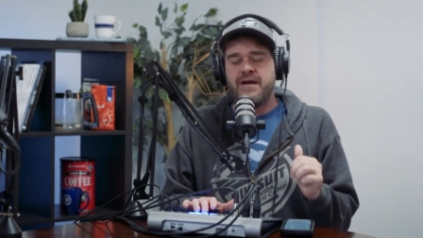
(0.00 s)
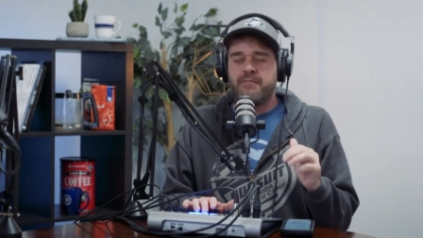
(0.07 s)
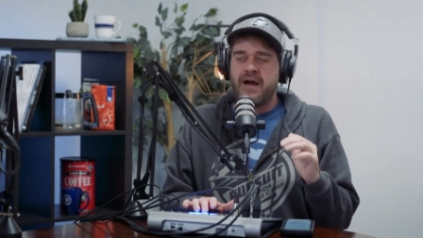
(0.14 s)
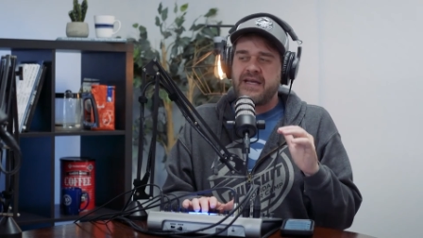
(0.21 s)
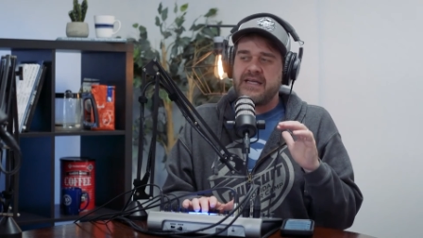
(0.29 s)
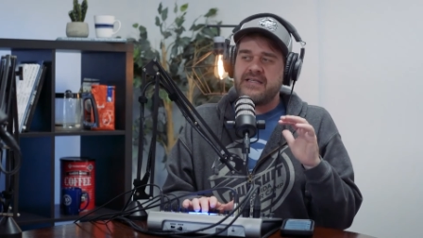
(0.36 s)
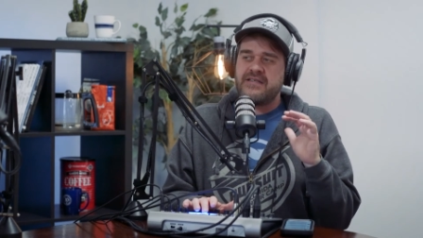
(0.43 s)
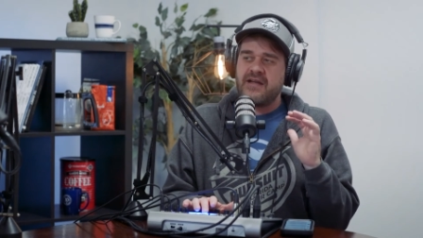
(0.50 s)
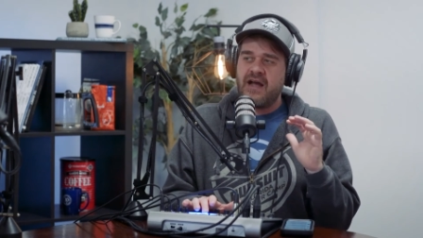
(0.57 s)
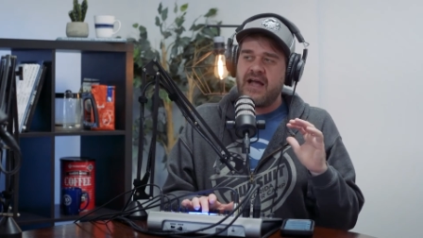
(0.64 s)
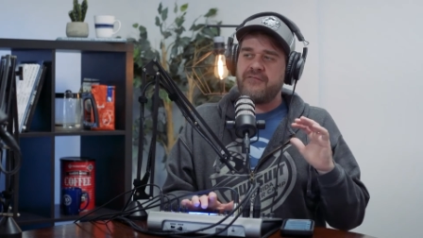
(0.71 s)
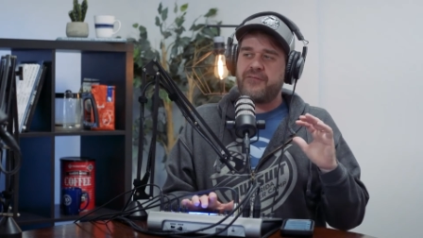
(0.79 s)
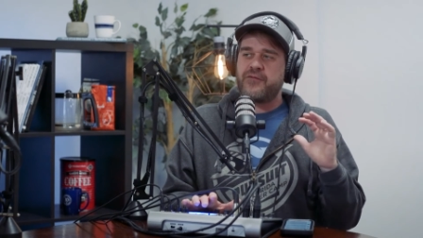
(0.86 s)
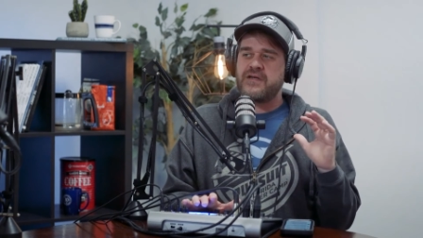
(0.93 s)
Mike, it's
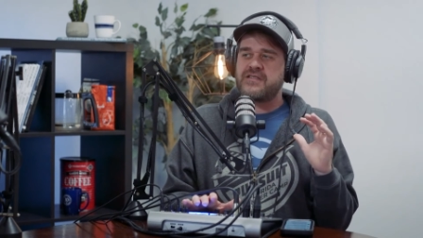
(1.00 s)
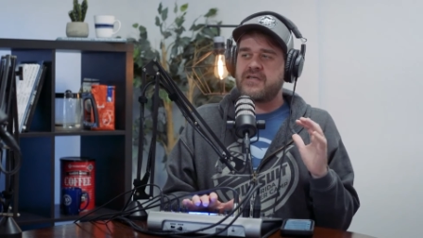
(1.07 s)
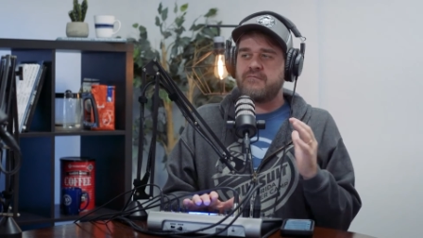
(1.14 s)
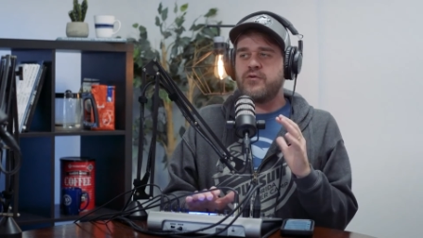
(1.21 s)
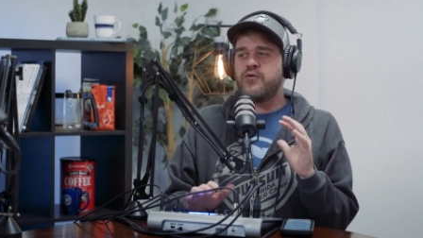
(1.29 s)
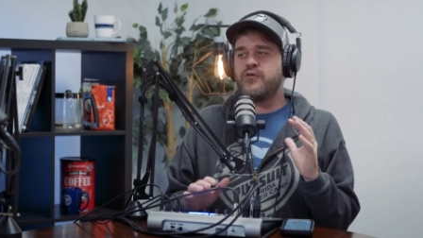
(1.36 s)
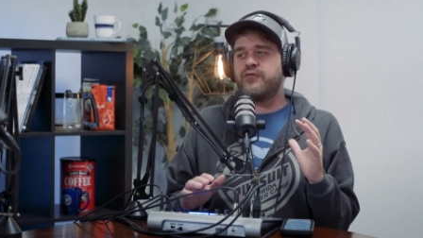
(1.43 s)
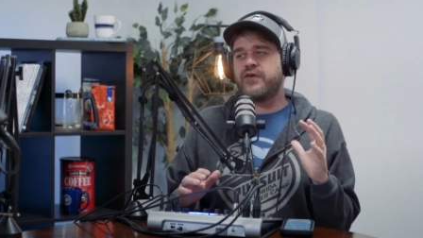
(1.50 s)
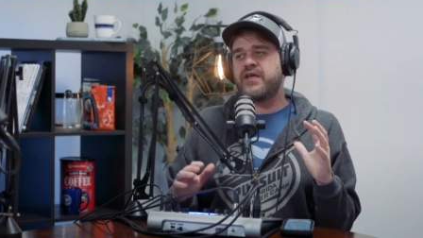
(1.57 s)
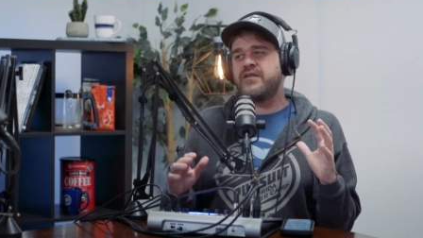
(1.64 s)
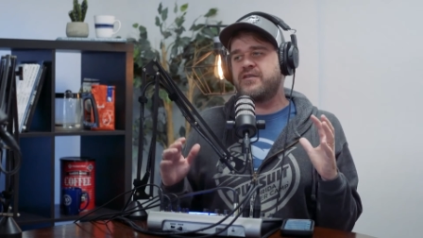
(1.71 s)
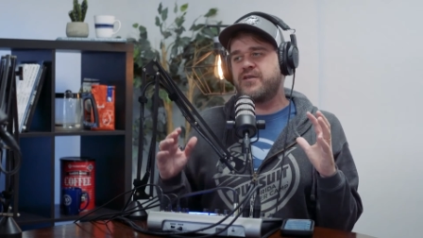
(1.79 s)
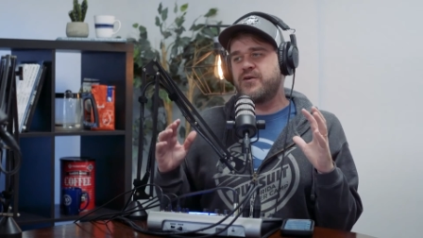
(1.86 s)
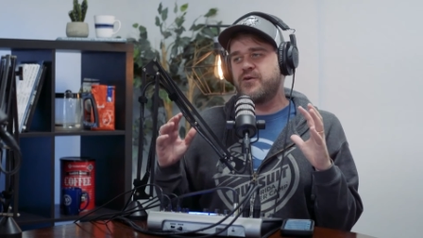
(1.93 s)
time for us to move
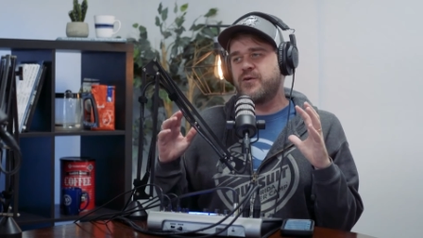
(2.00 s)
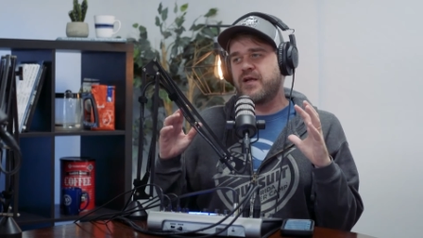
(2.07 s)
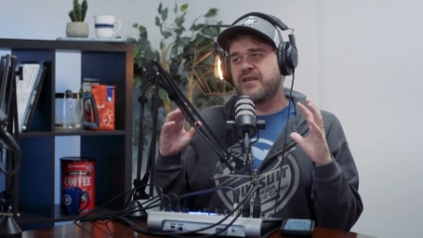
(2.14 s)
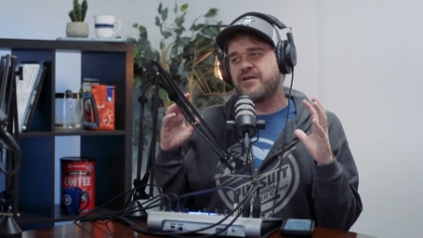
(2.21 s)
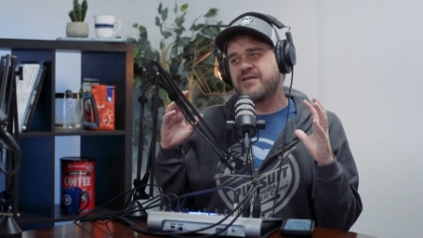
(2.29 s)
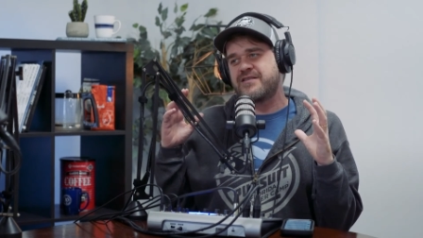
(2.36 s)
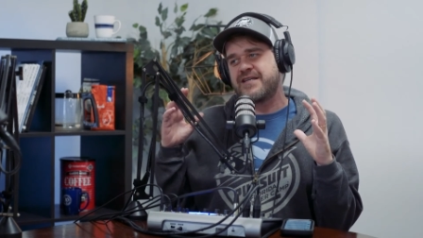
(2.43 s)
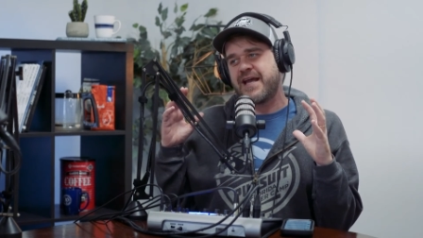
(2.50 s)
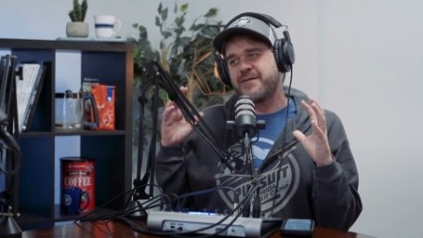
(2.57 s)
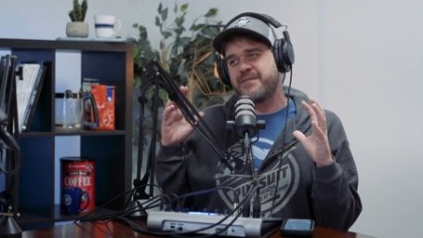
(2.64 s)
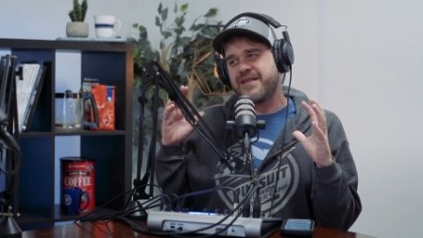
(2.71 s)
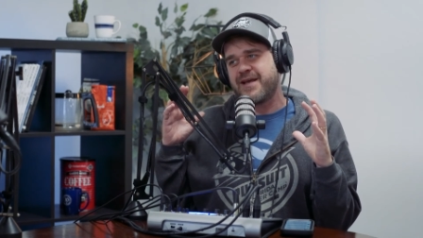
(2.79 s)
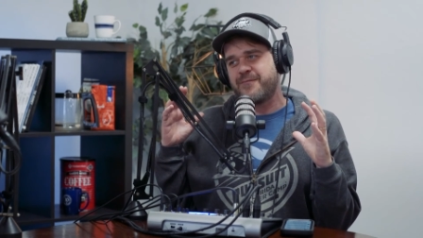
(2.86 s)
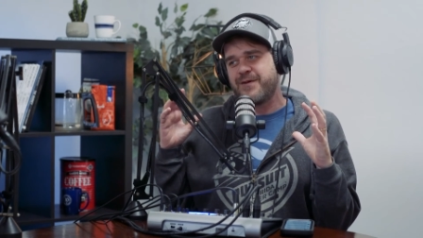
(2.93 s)
into a little
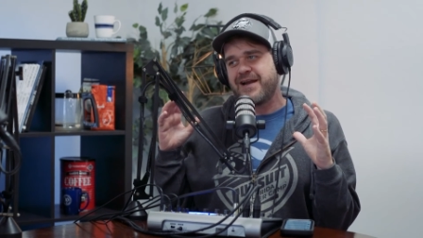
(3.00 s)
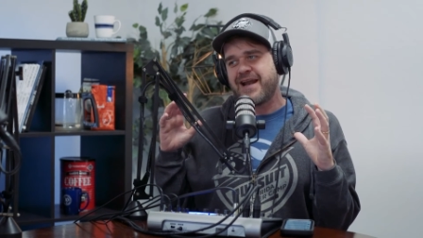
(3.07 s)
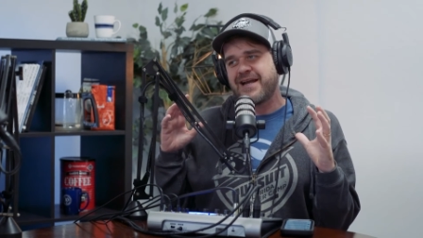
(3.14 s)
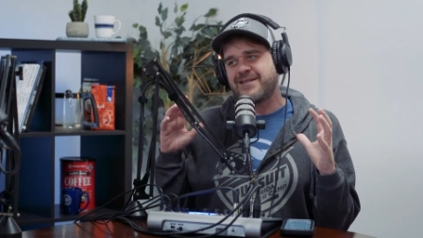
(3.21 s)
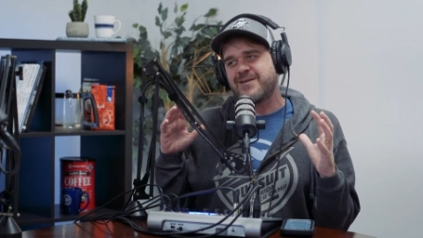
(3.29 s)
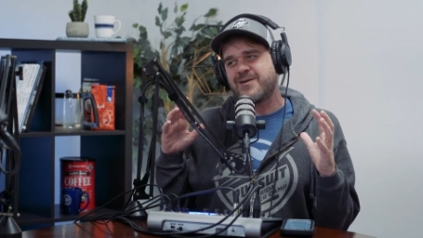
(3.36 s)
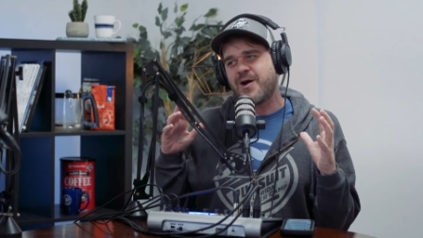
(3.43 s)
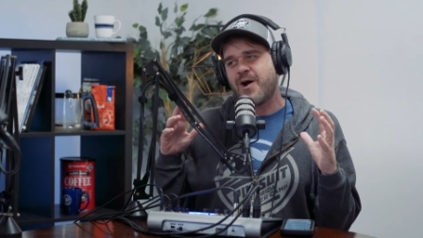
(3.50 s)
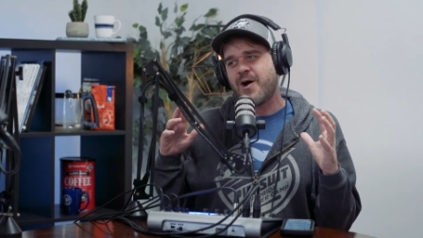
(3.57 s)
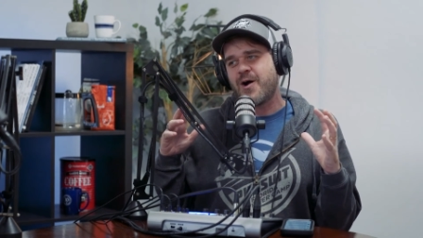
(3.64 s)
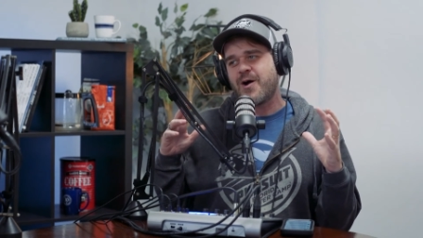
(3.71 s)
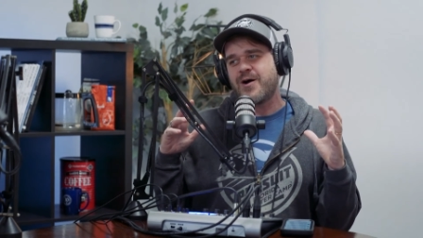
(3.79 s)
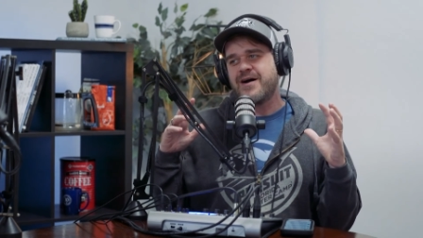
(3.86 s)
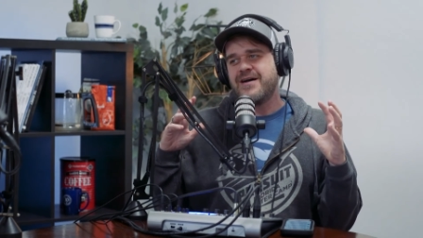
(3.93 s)
segment that we like to
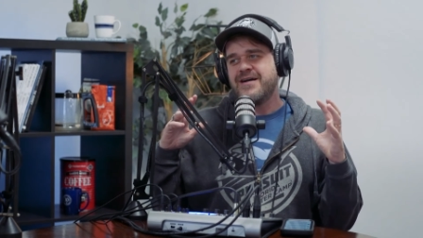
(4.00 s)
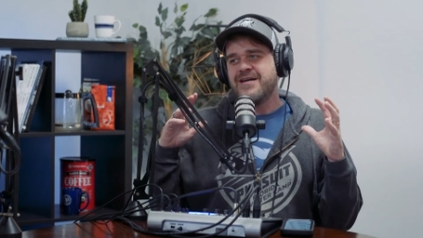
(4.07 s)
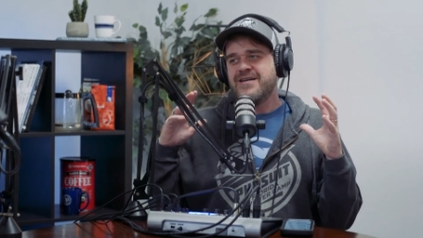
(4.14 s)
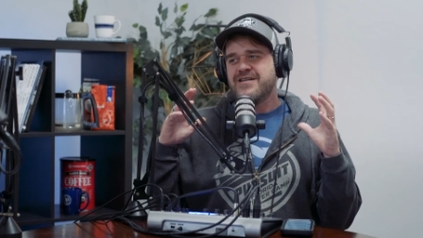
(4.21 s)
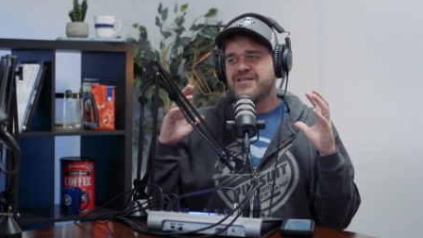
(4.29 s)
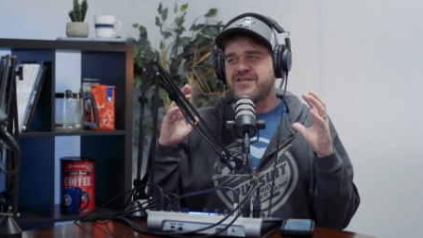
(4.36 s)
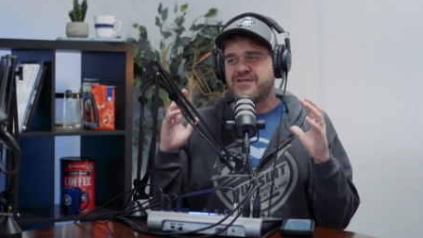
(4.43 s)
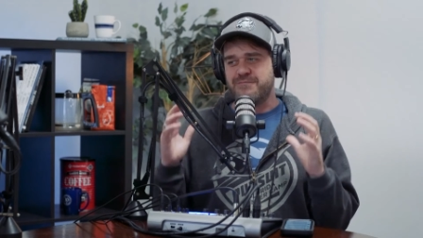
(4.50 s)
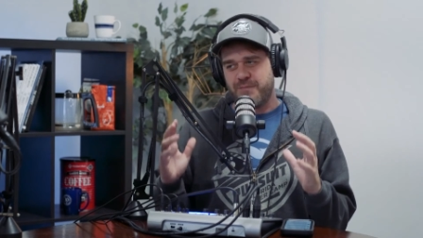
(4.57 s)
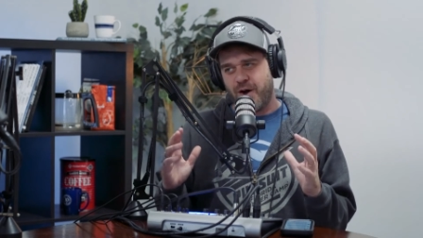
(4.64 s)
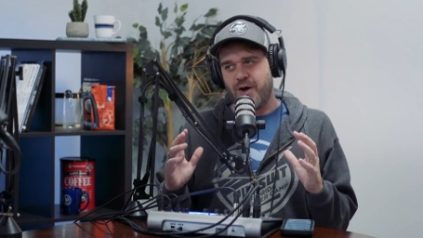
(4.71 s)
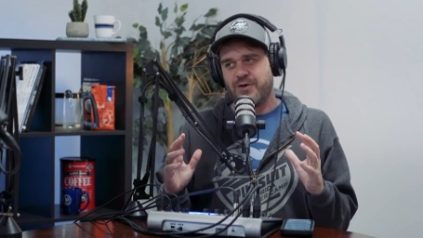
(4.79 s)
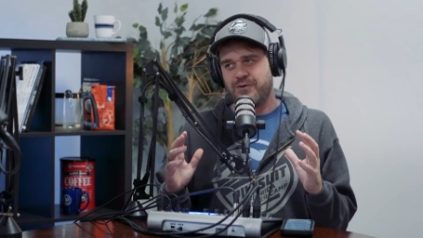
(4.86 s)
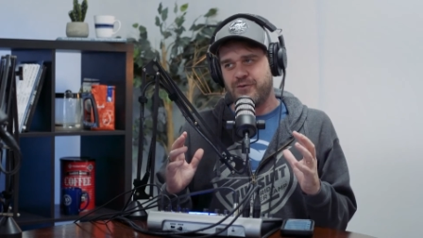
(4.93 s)
call
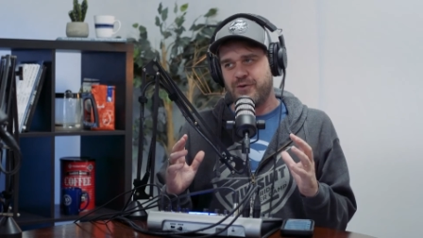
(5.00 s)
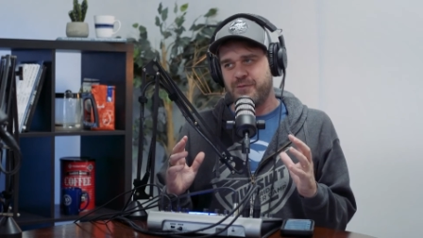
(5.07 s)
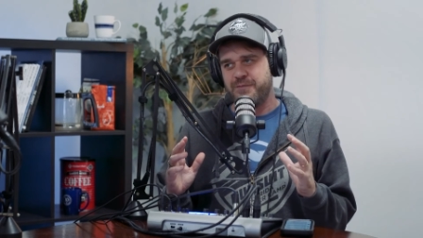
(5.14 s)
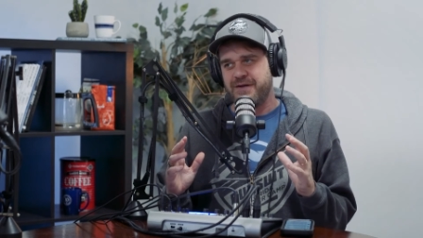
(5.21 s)
Small Group.